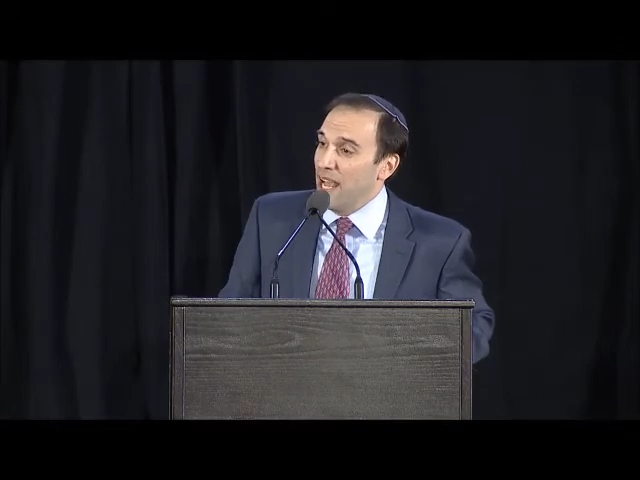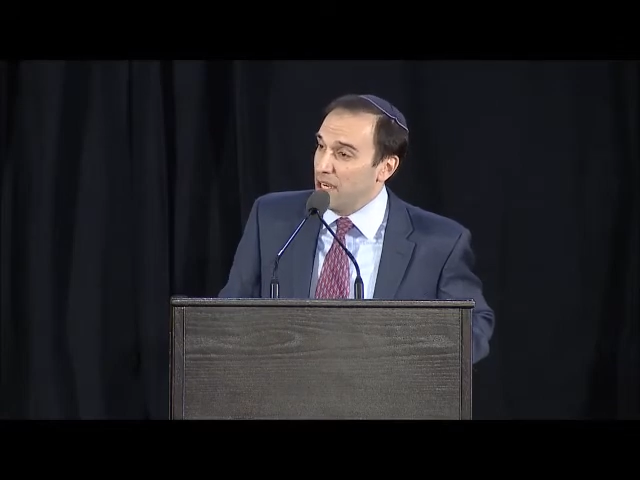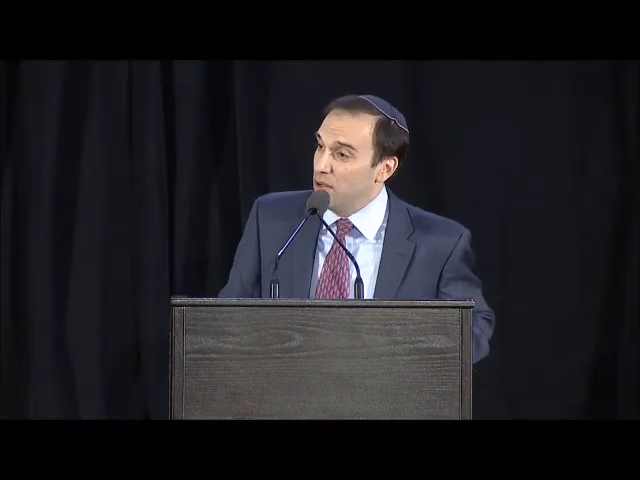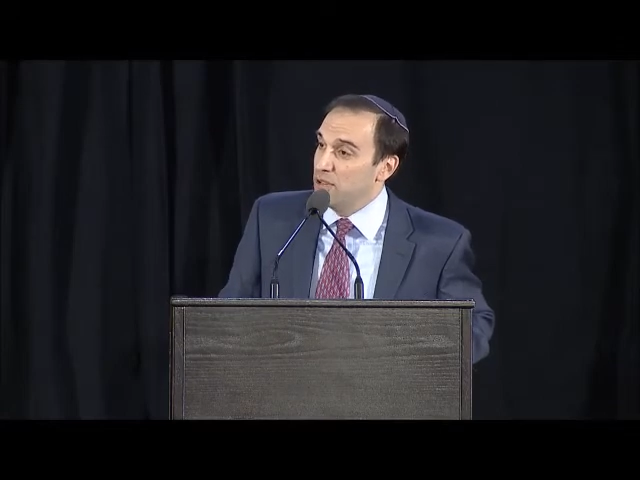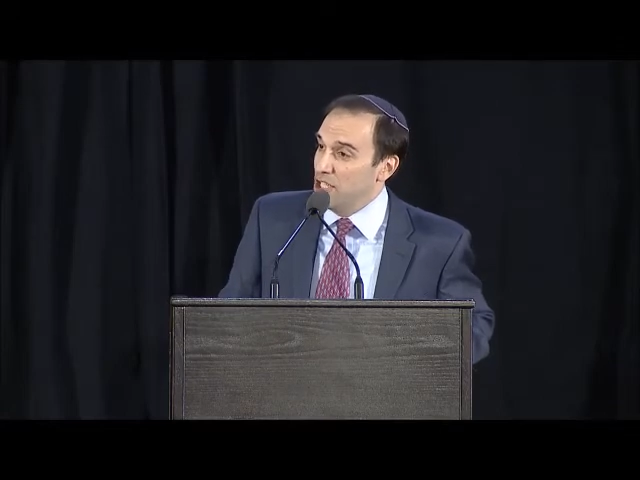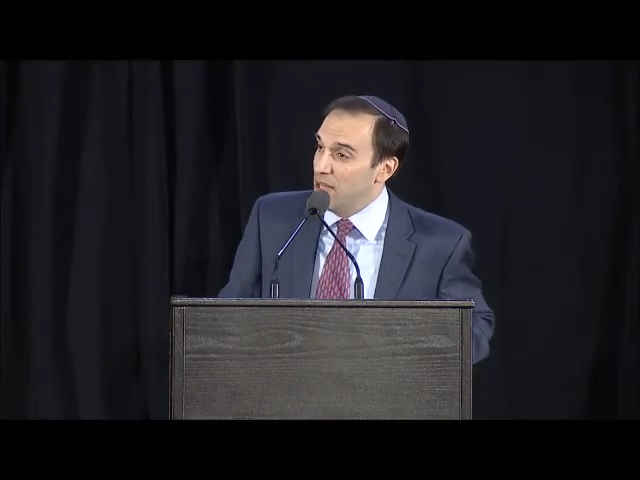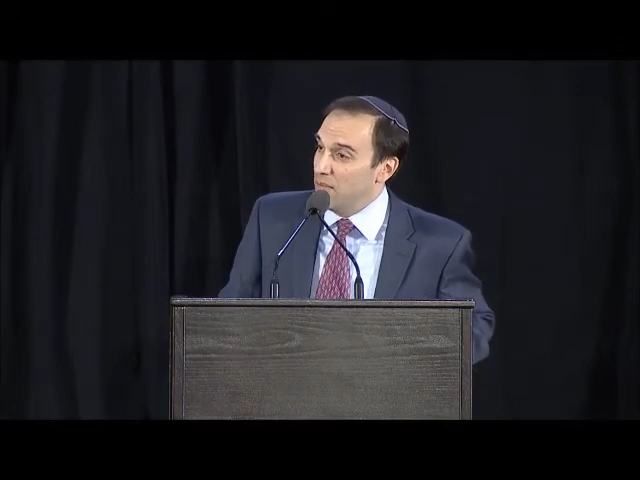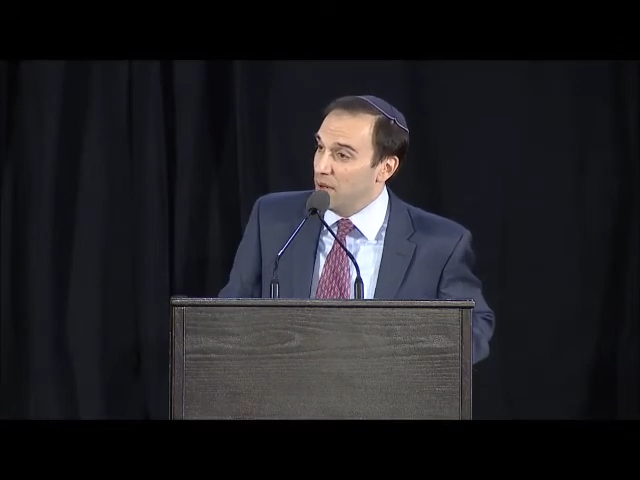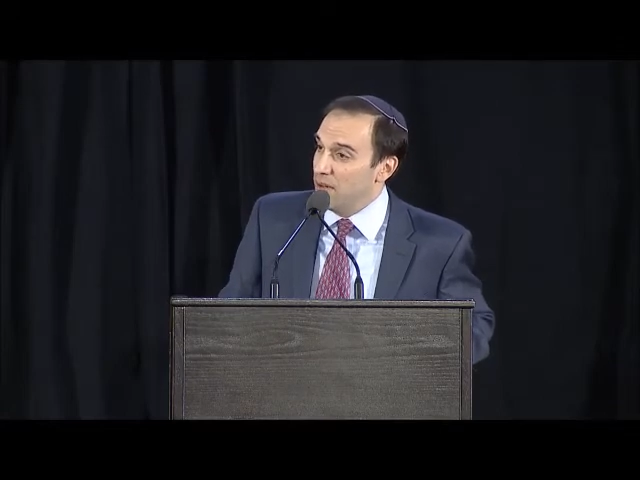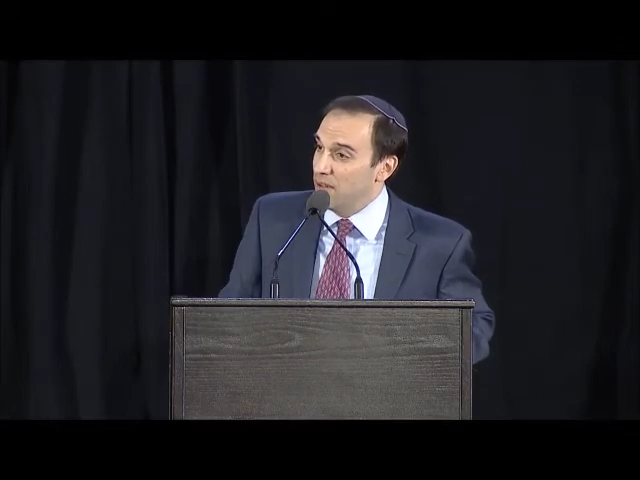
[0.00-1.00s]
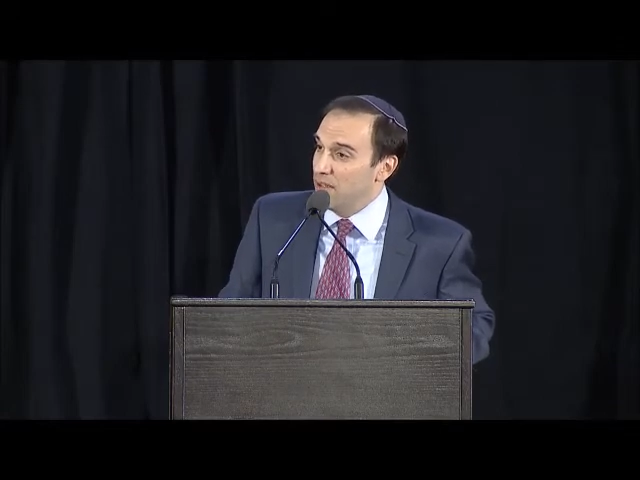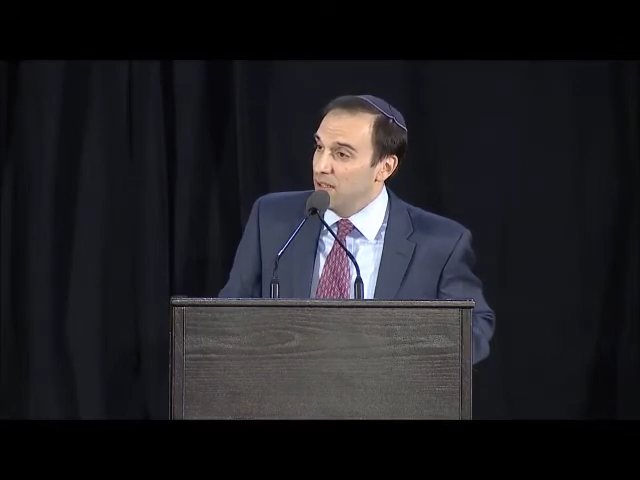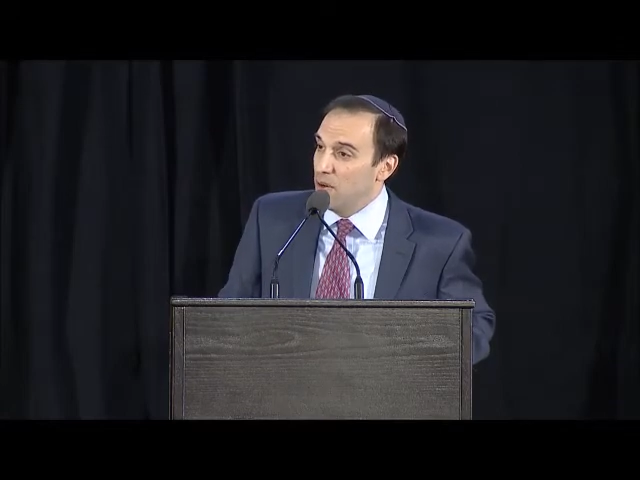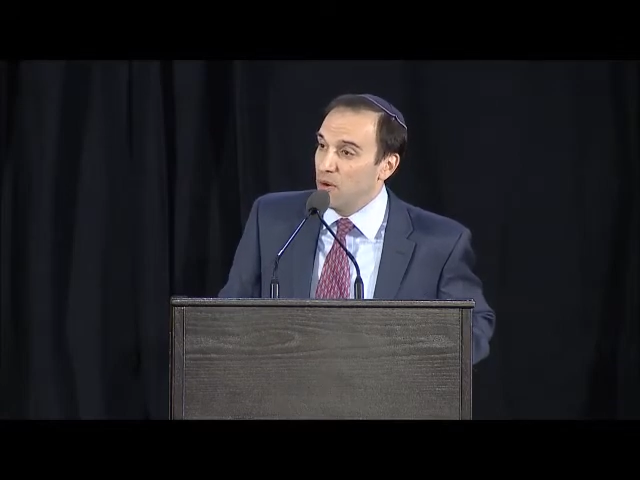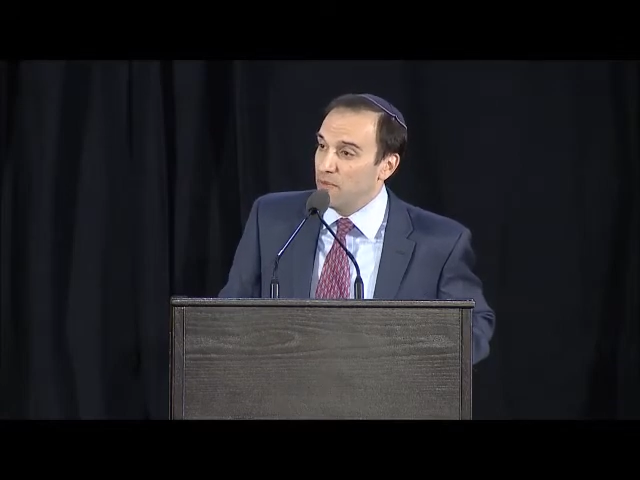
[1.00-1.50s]
echo chamber
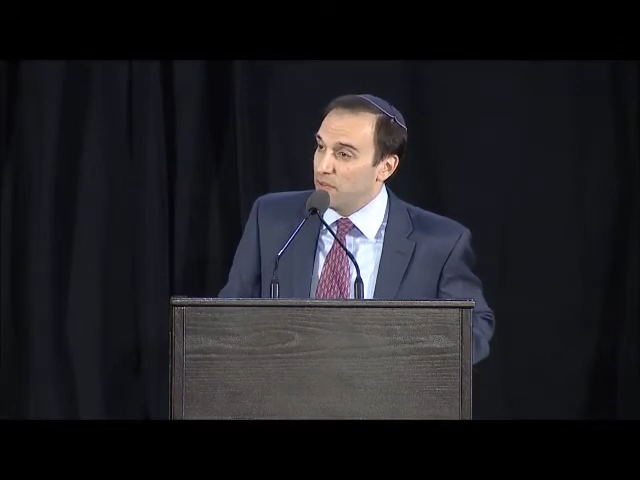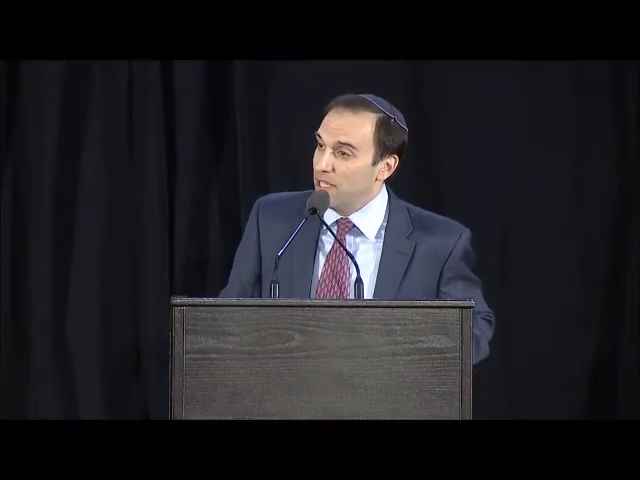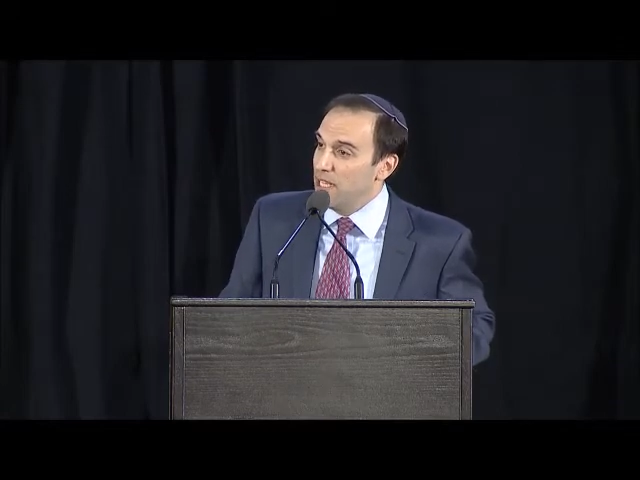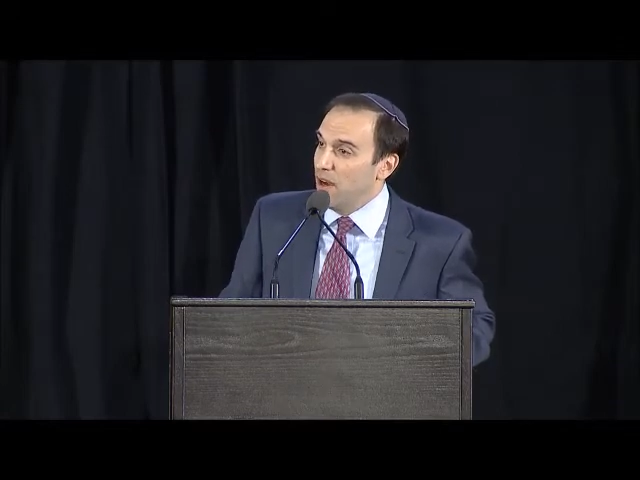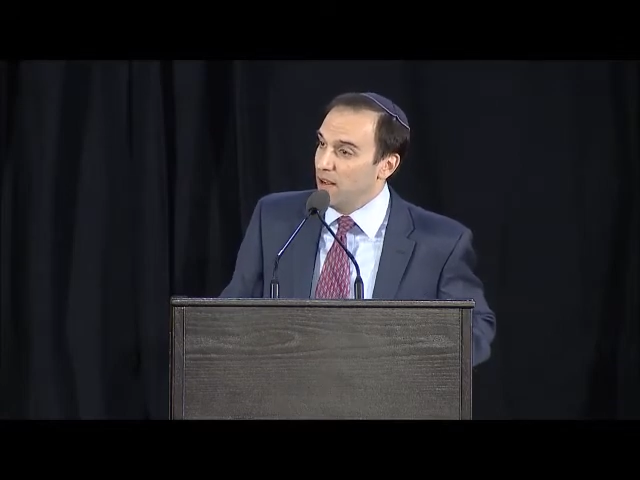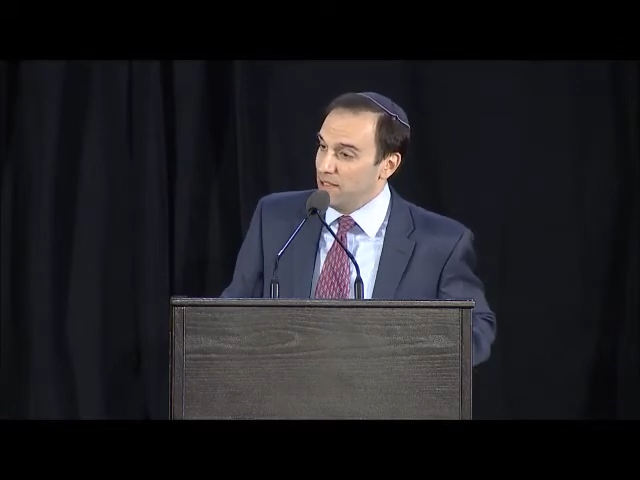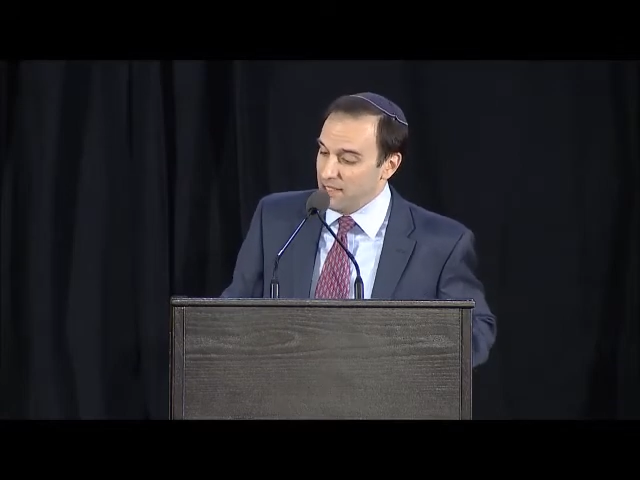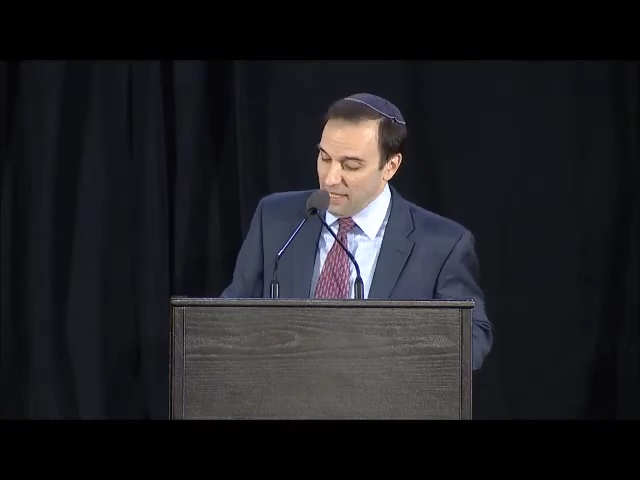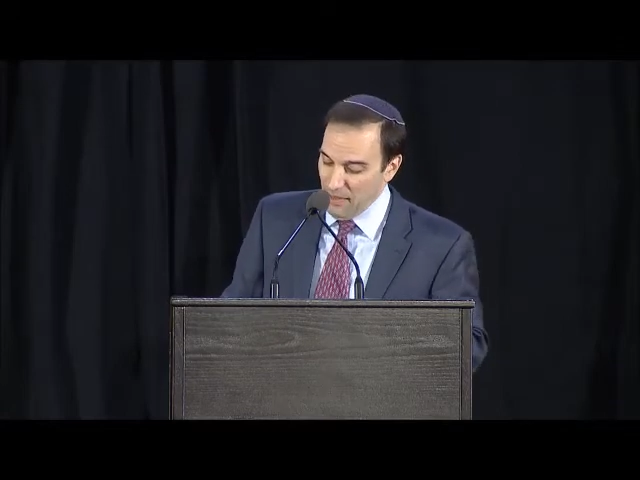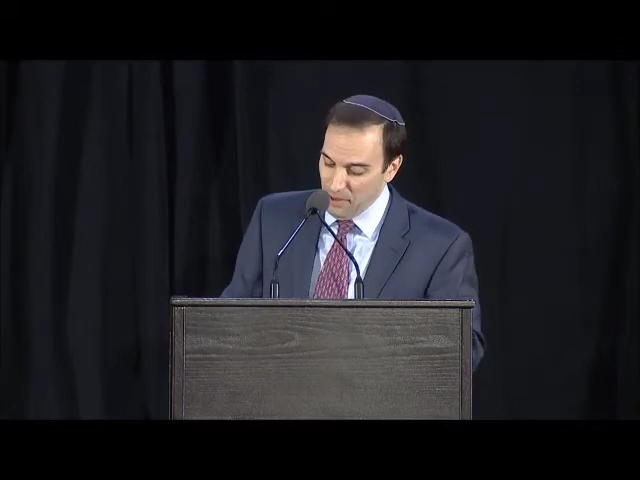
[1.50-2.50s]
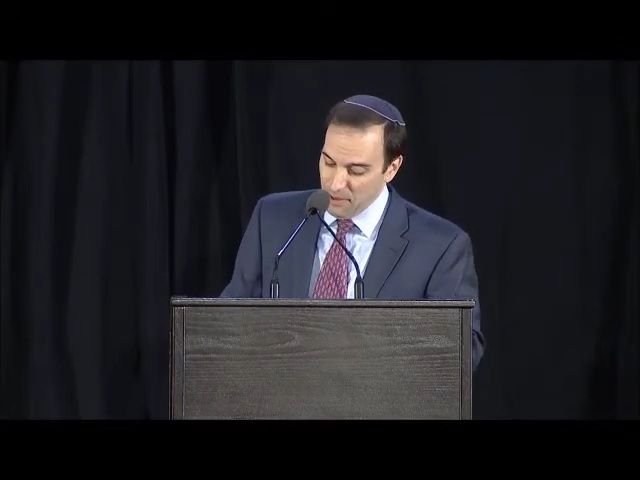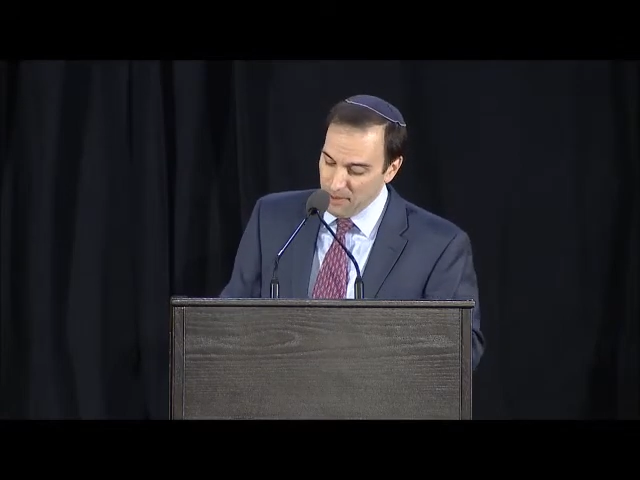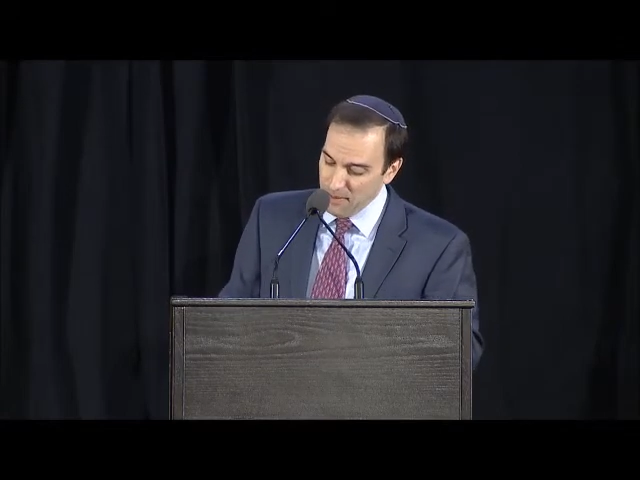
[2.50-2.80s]
or flee altogether.